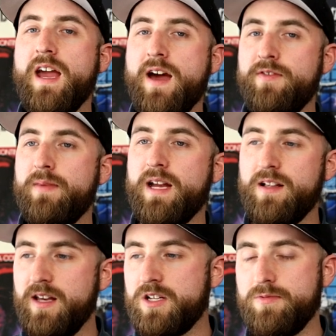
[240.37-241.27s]
I have in my
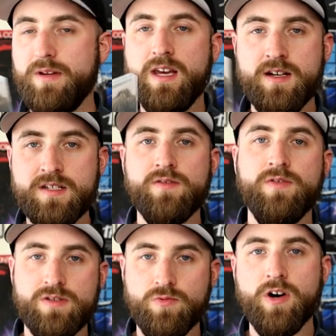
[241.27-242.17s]
collection because of
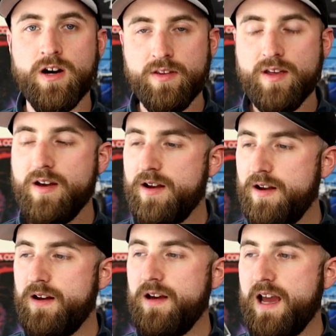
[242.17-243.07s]
its worth,
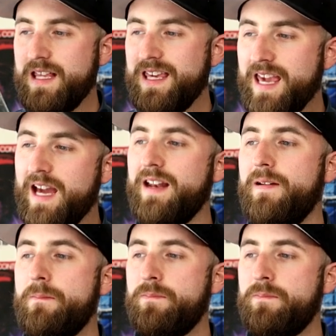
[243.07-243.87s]
and yet